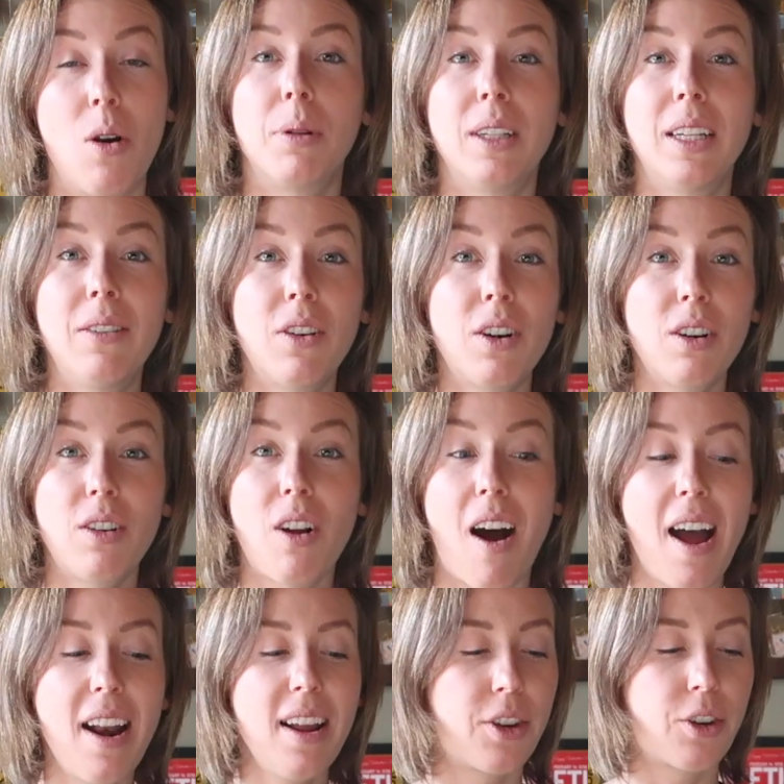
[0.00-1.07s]
Believe it or
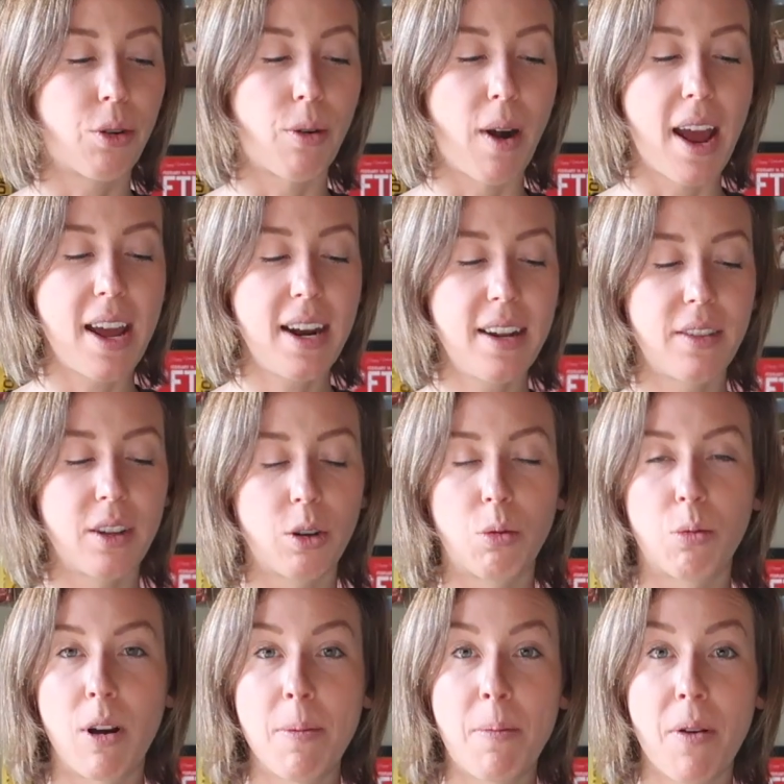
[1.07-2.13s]
not, the tread and the
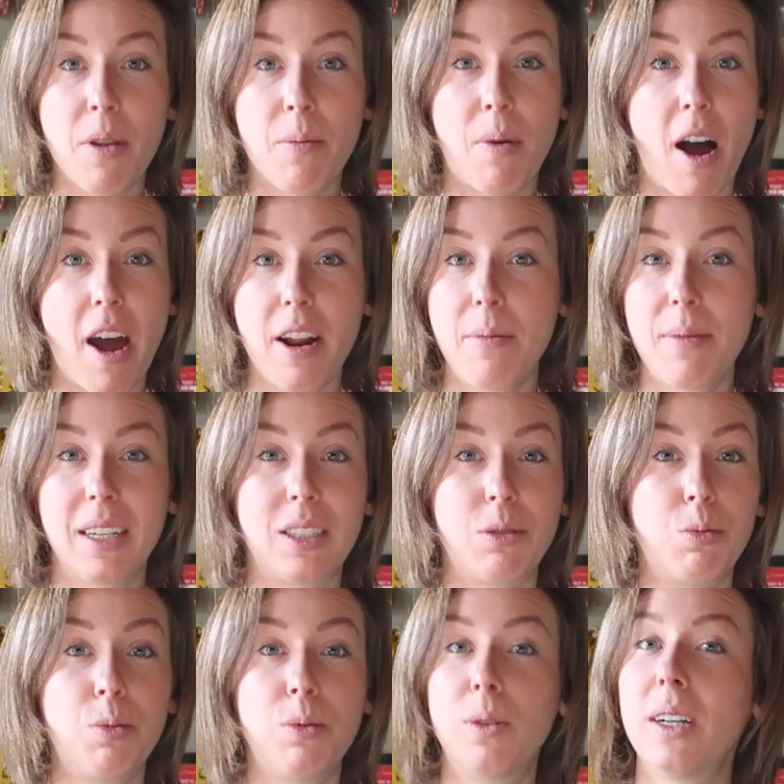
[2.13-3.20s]
grip on the bottom has
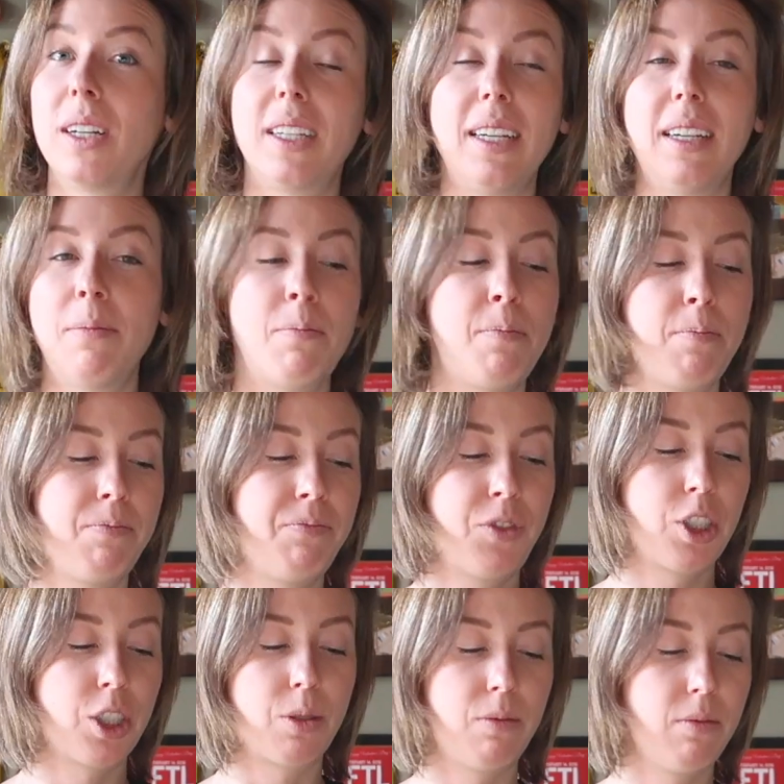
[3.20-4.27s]
really
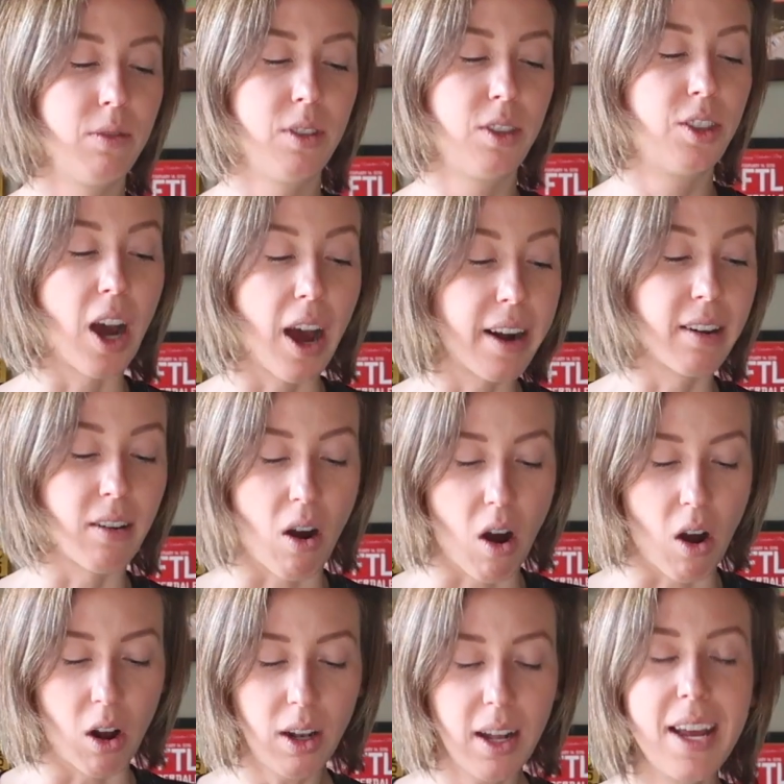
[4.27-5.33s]
just done it
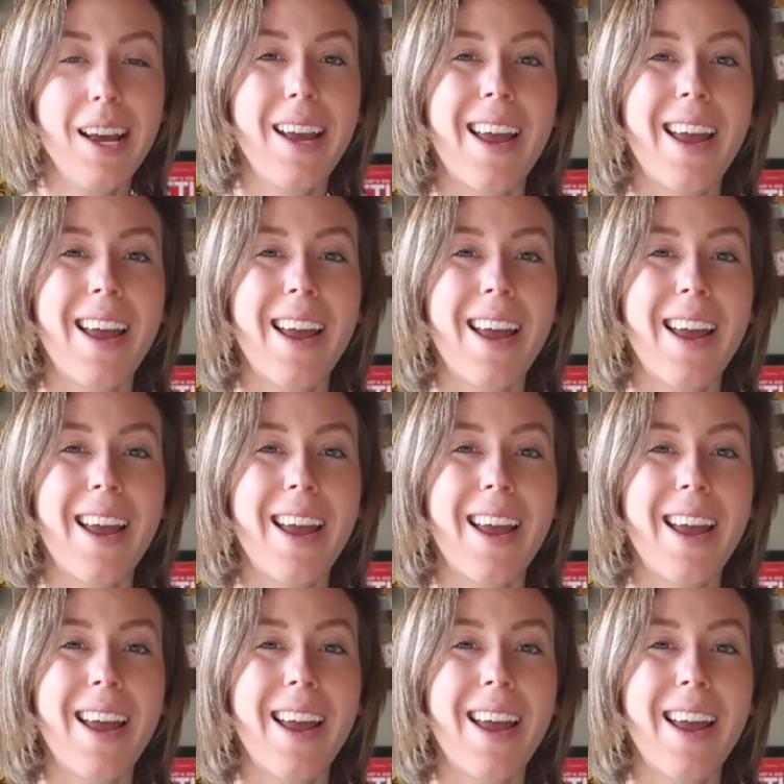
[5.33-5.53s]
all.